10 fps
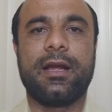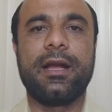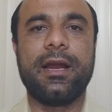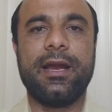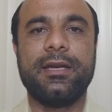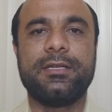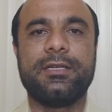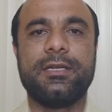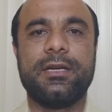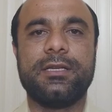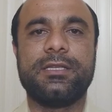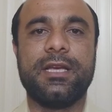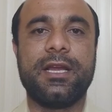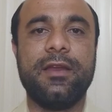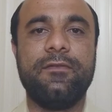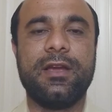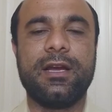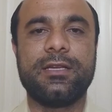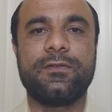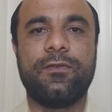great
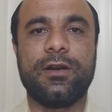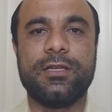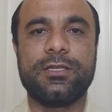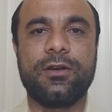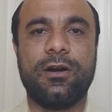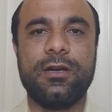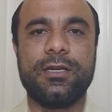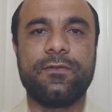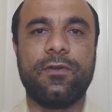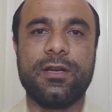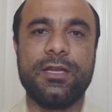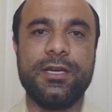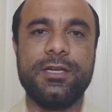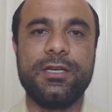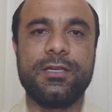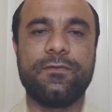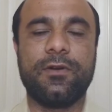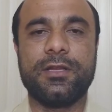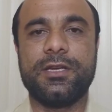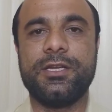significance for the scholars, for the readers,
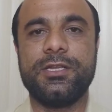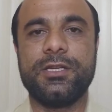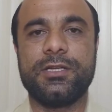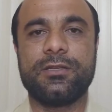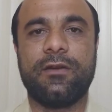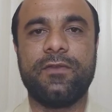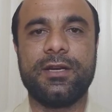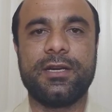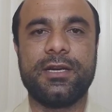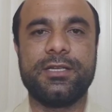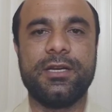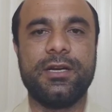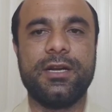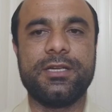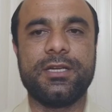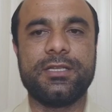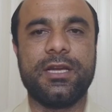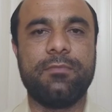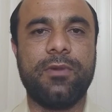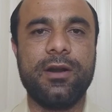for the teachers of international relations
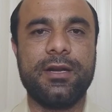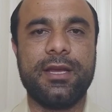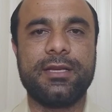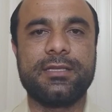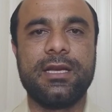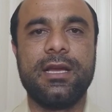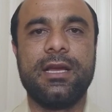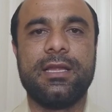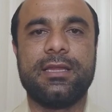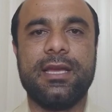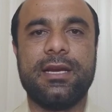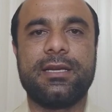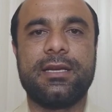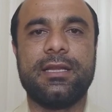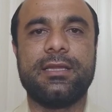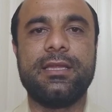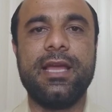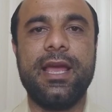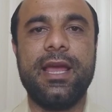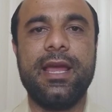and politics, that
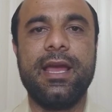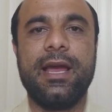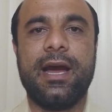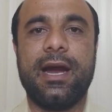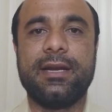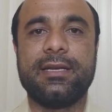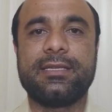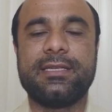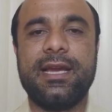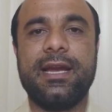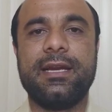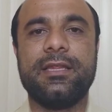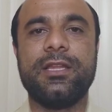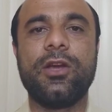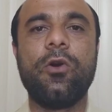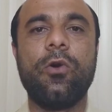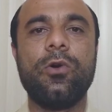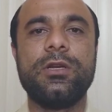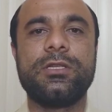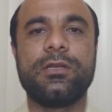they understand the
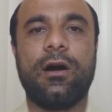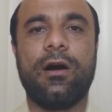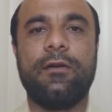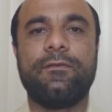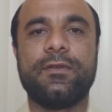goals of